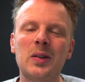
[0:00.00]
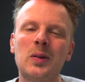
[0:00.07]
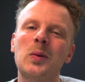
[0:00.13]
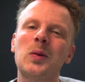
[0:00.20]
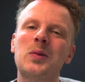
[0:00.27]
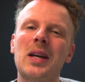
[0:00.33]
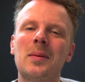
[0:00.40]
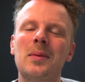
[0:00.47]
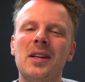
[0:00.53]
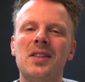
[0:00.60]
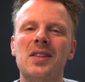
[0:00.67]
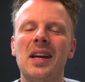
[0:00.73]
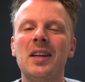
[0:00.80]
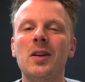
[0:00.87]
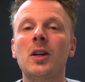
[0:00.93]
Google Tag
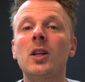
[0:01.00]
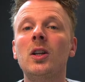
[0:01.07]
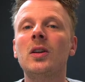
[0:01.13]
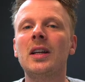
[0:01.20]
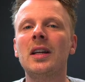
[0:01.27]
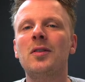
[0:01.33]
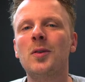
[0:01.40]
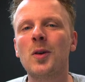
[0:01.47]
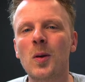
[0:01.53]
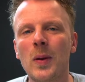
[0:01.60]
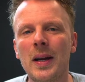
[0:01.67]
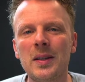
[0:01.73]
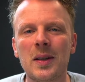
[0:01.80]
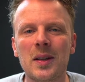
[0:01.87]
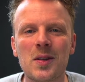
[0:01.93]
Manager and you're looking for a way
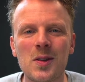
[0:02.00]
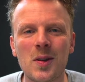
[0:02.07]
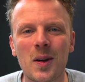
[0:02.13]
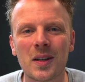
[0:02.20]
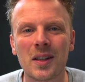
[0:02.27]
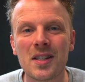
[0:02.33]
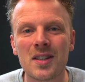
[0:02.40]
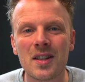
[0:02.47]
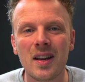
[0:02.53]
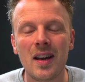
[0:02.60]
to get started.